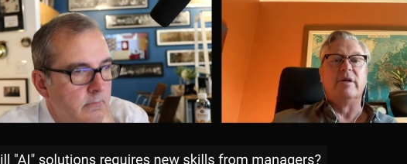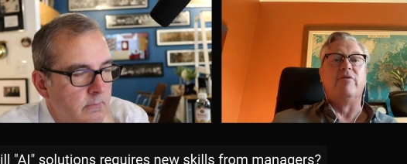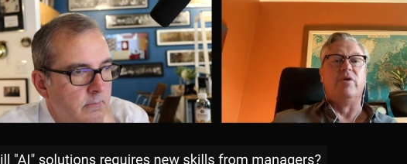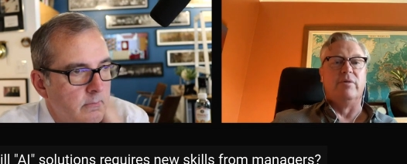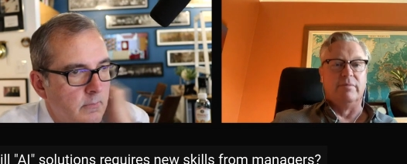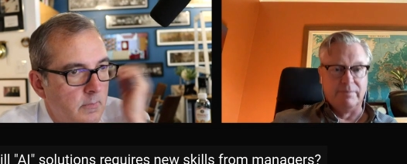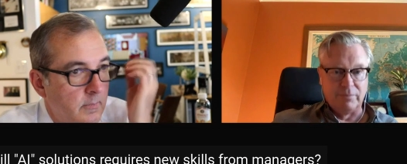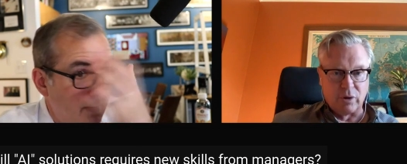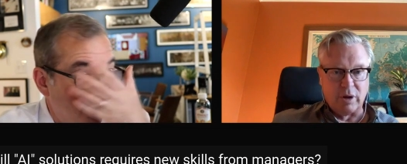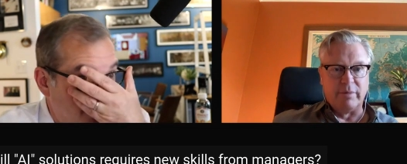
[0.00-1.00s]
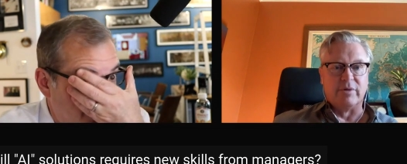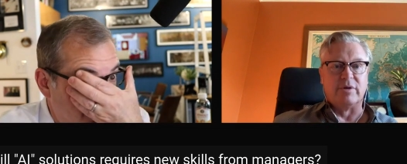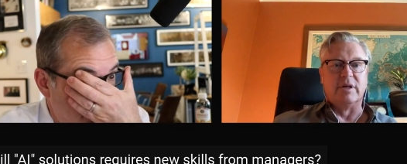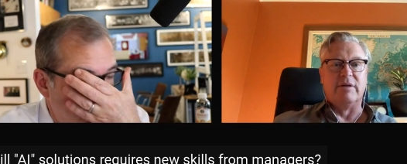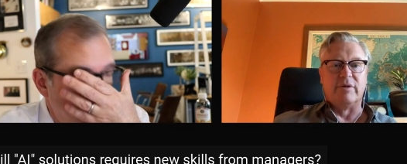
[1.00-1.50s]
Speaker 1: if you roll up
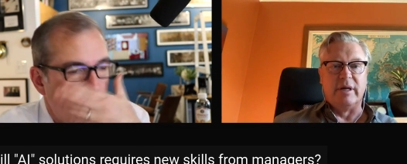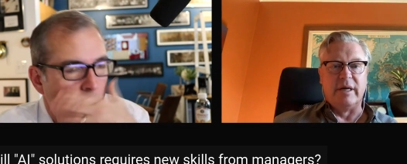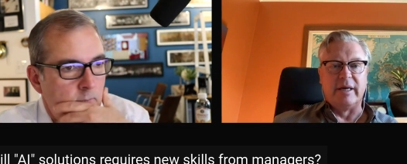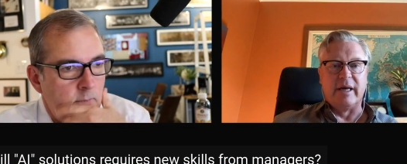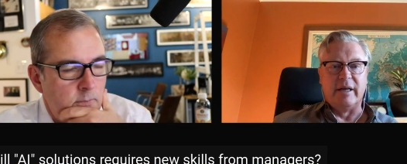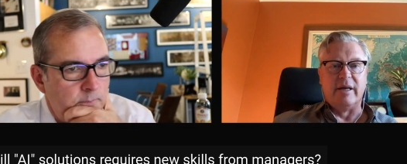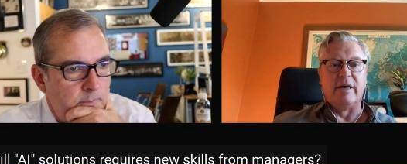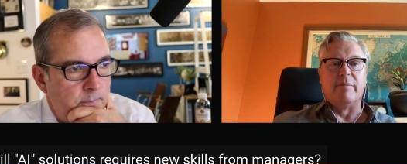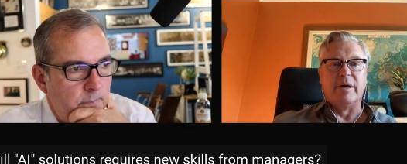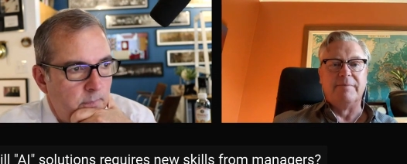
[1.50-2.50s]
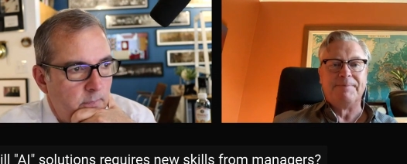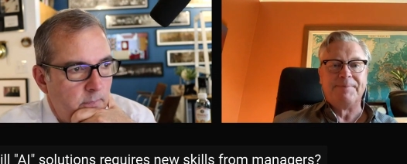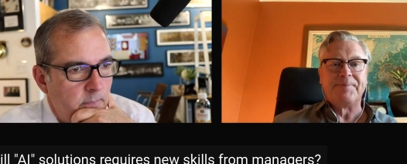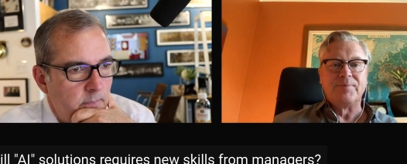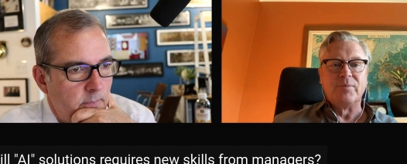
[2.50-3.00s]
those sleeves and, and get in there. But
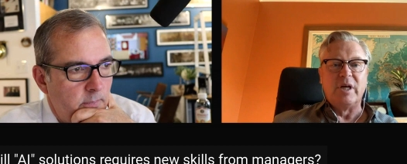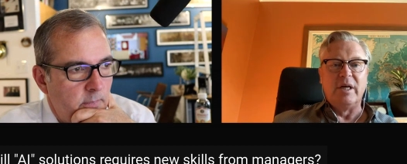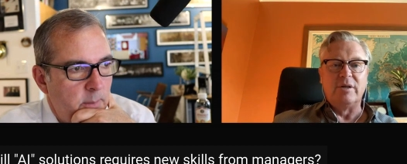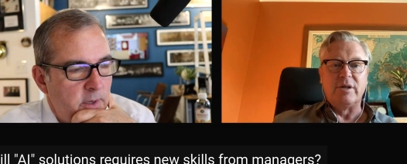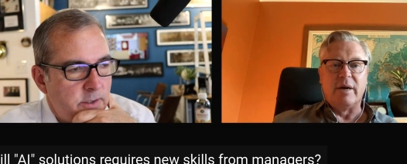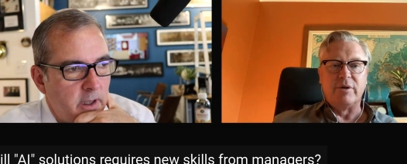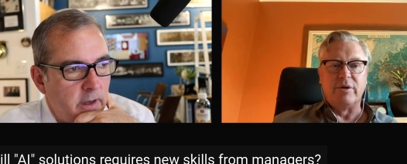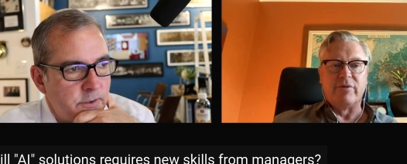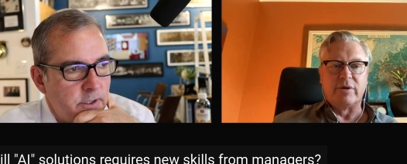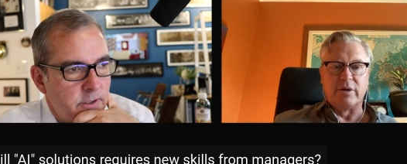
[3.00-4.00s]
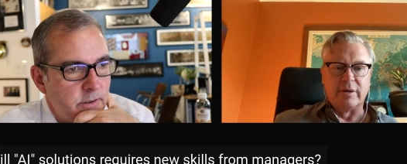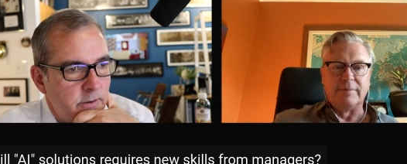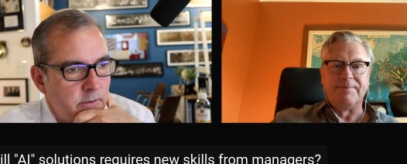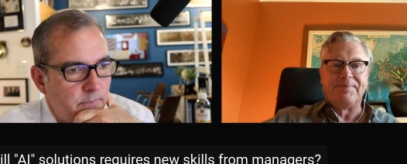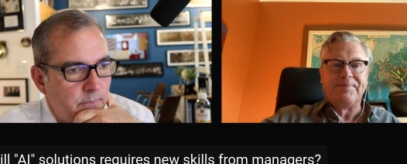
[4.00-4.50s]
that makes a lot of sense.
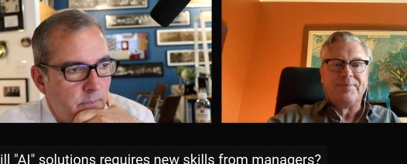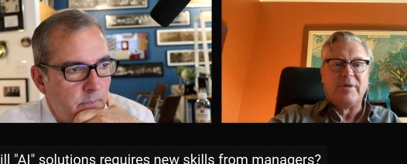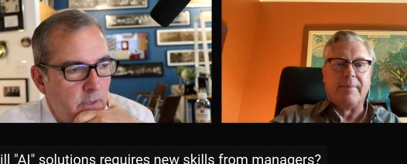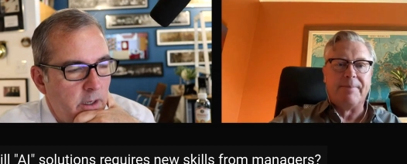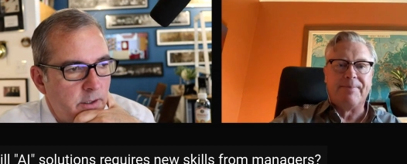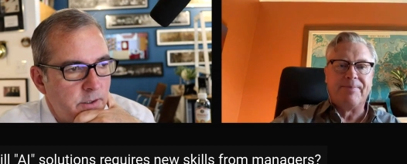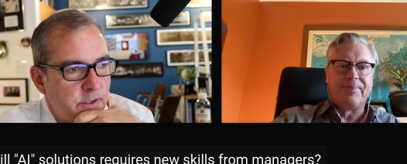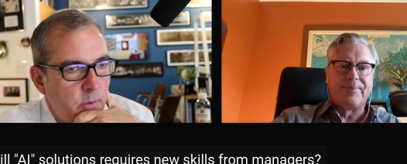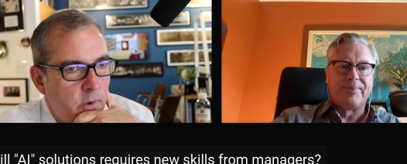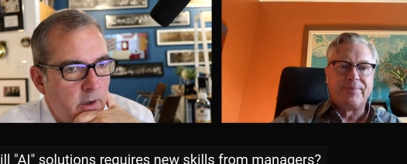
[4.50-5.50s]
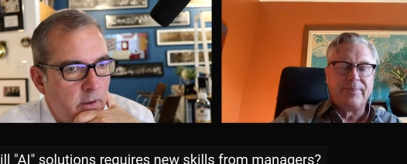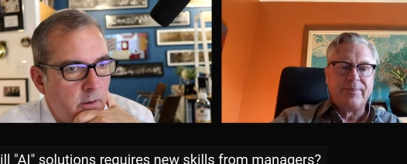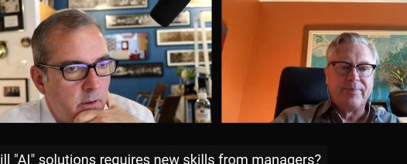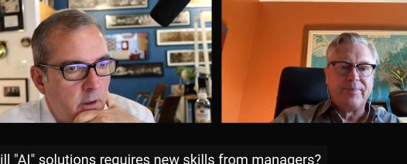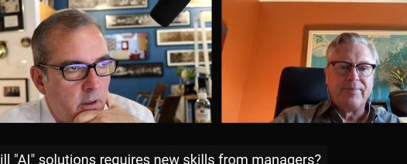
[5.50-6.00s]
Yeah, I can see why
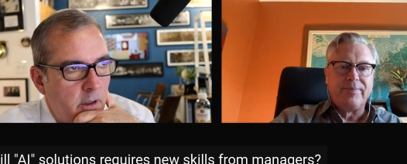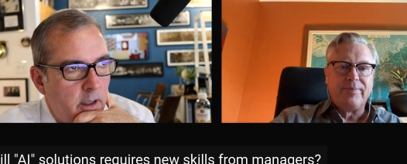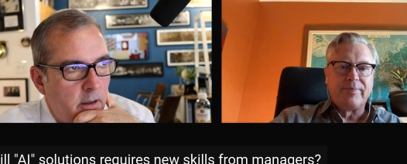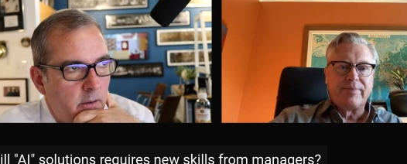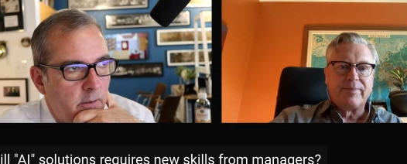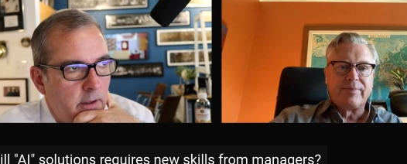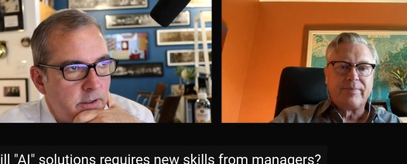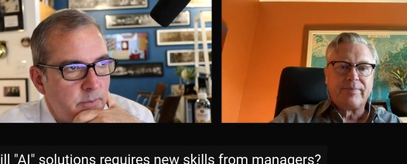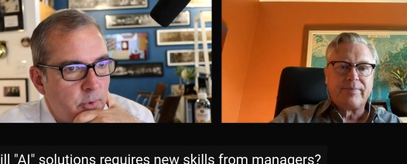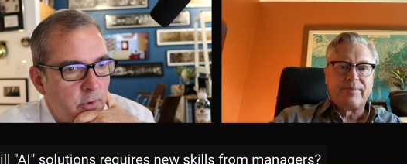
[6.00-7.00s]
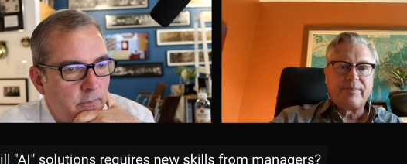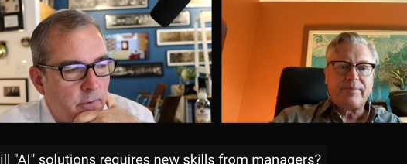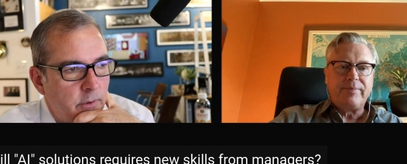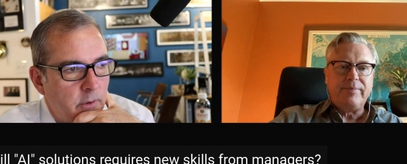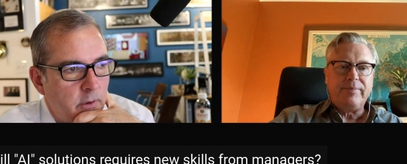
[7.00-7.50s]
Speaker 2: uh, uh that's important
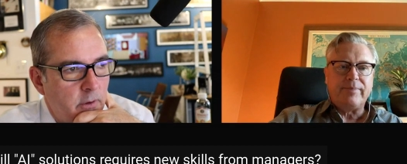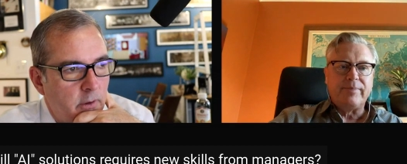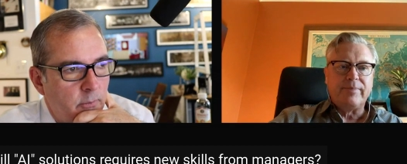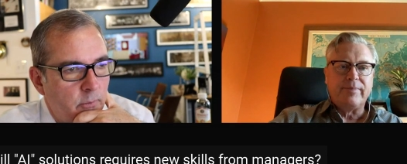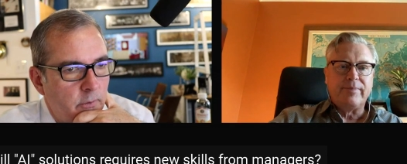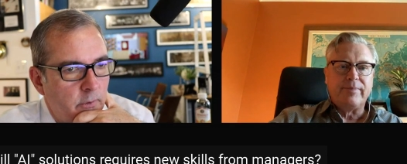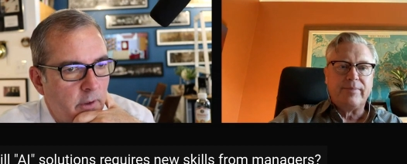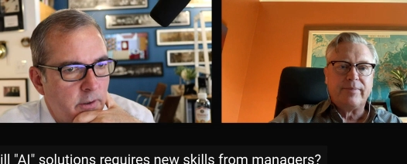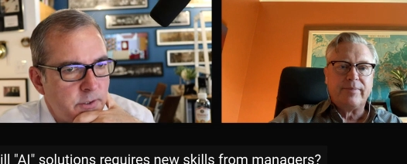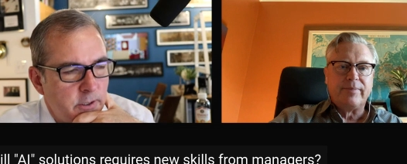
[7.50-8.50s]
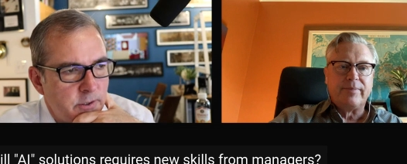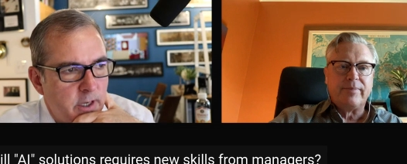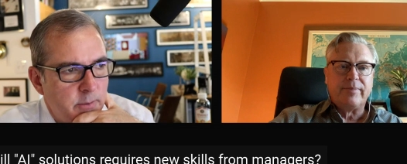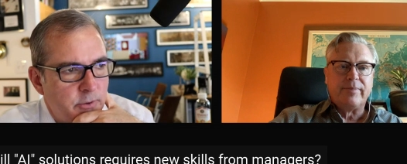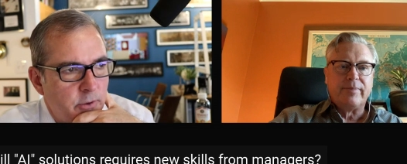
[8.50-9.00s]
for a, uh, like a sales
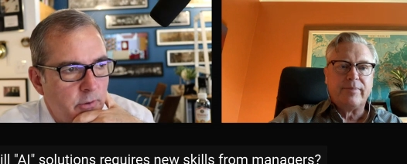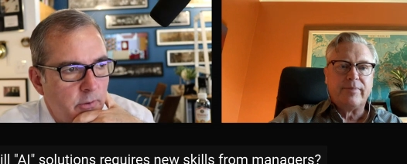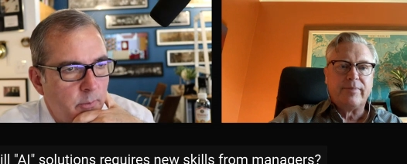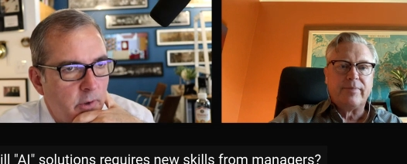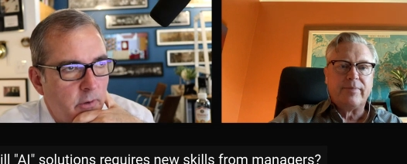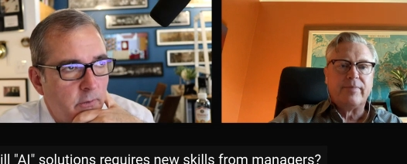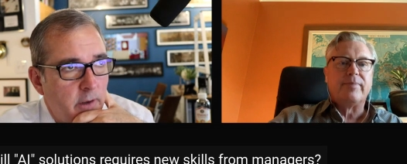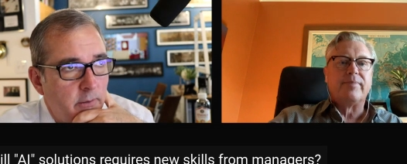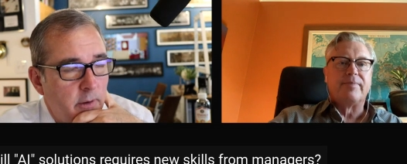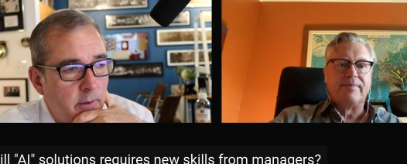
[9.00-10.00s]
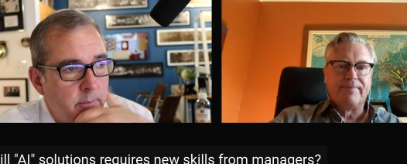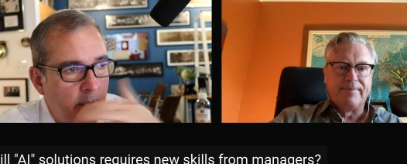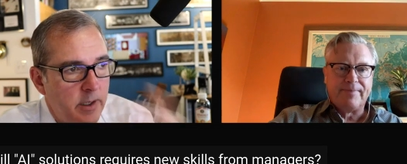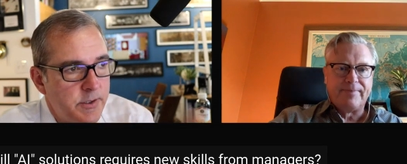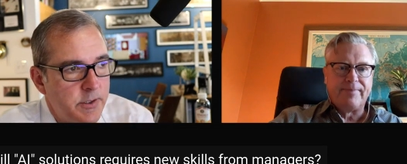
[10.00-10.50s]
ops role because I, my
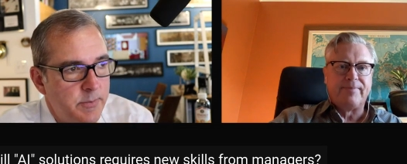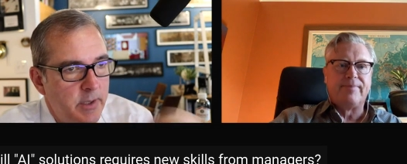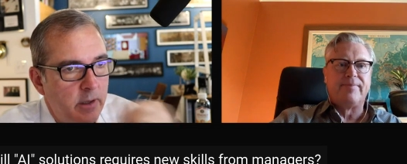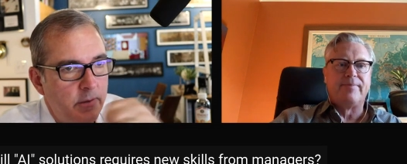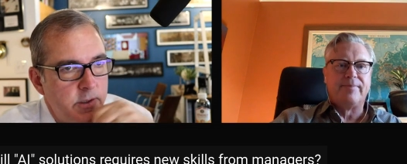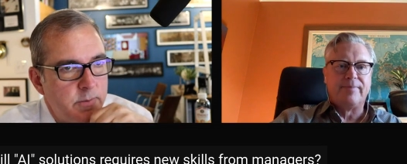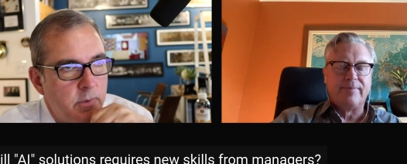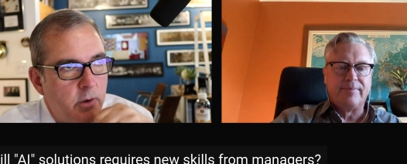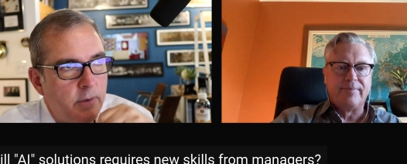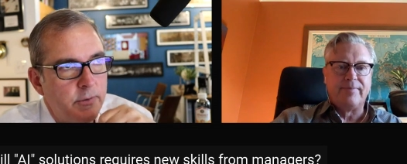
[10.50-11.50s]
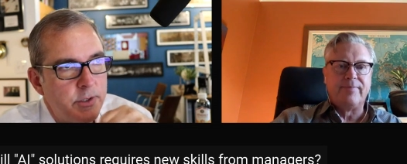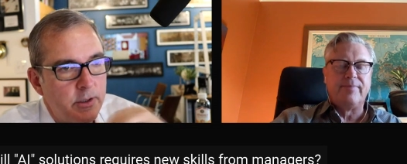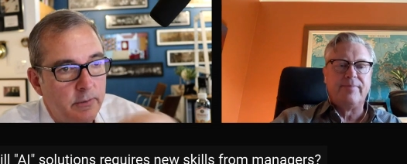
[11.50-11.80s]
guess is many of these off the shelf